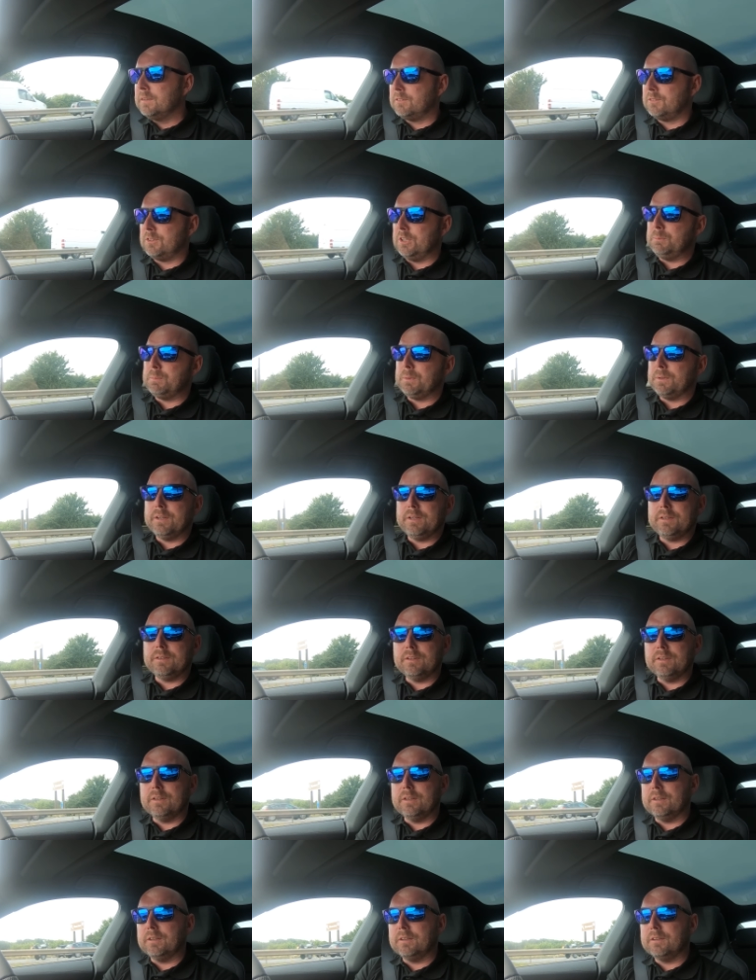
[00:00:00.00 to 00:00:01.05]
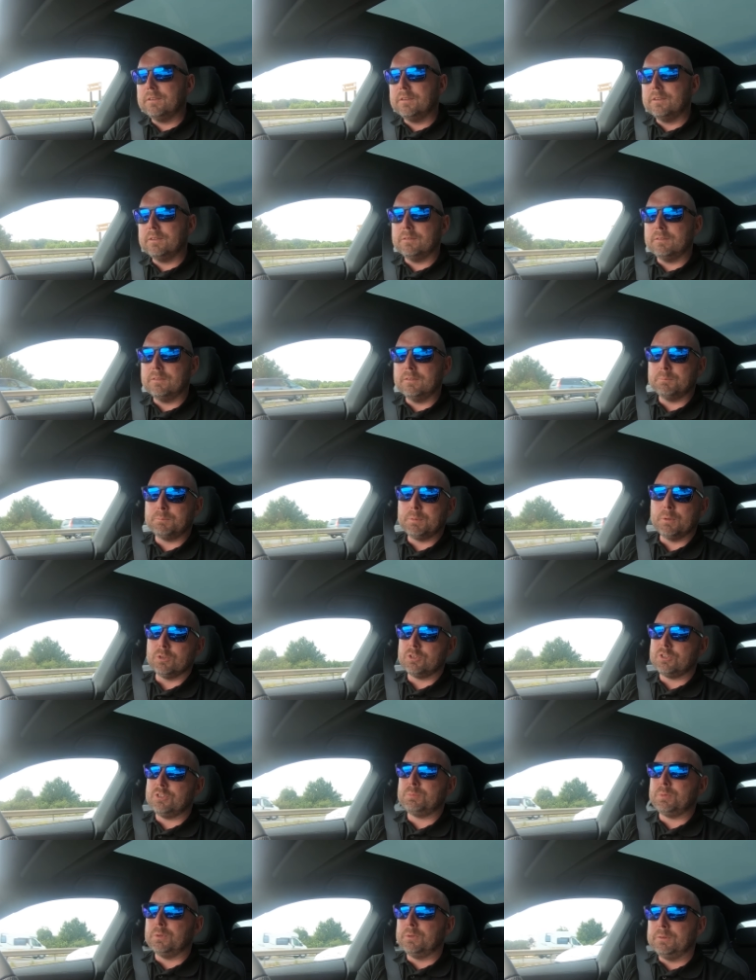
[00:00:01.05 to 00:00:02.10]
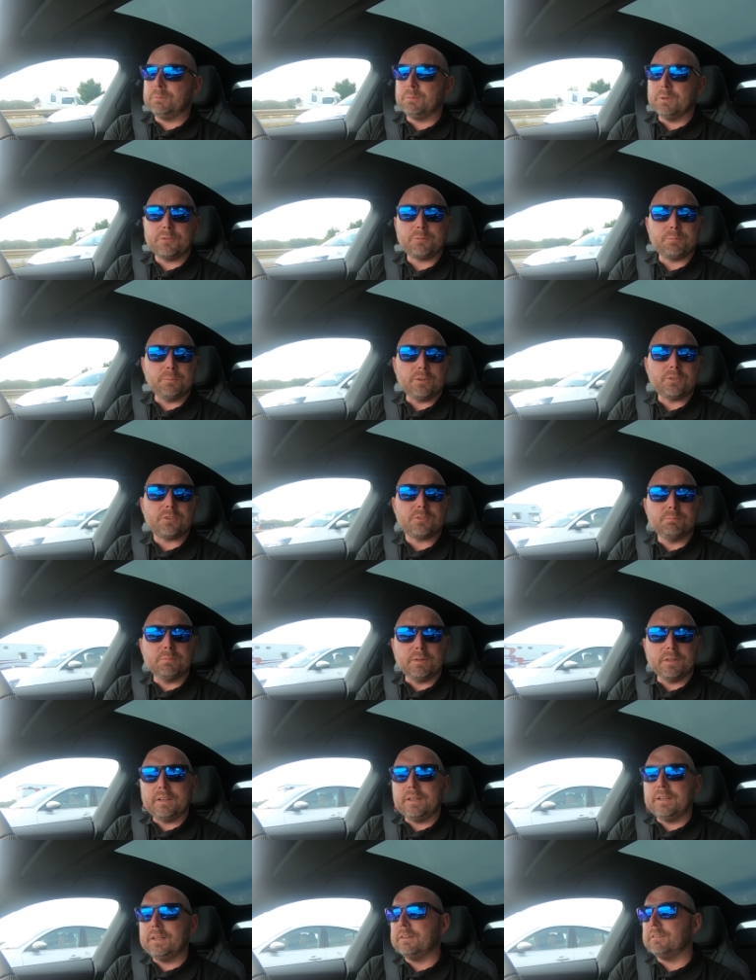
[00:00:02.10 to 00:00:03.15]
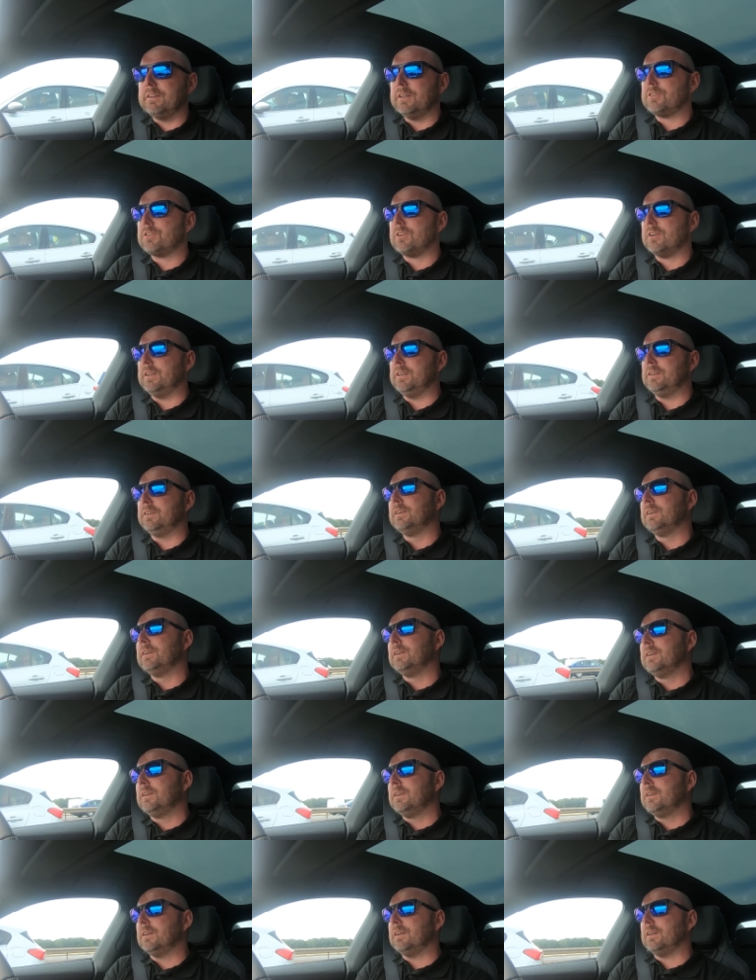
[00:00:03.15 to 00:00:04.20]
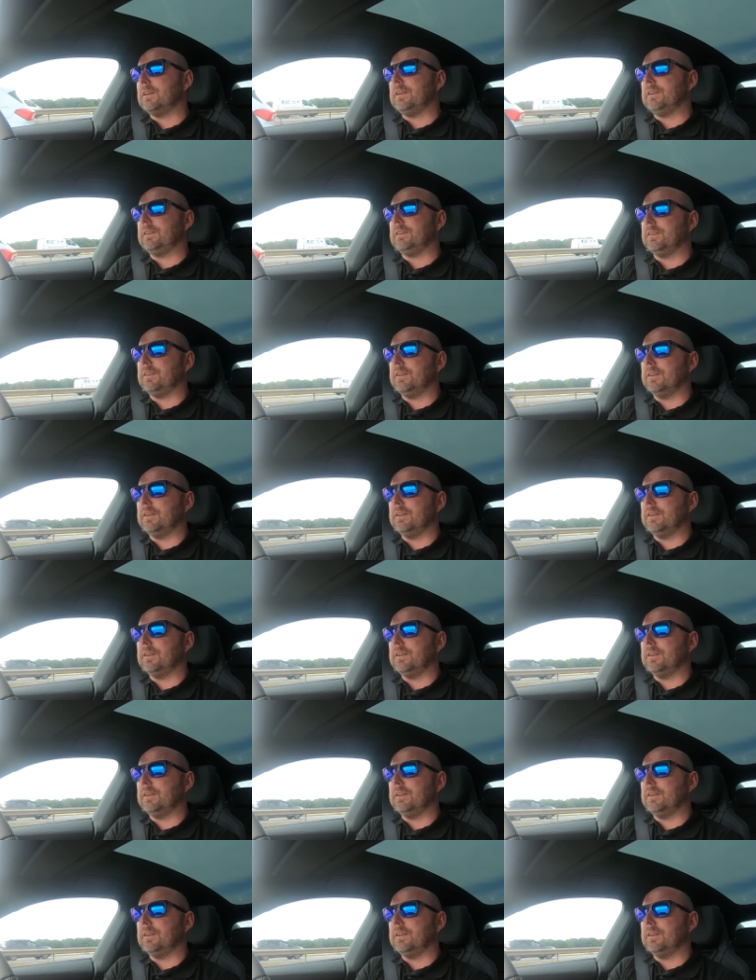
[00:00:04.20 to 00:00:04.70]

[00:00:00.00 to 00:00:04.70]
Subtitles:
cheaper than the Porsche is probably worth most money here actually. And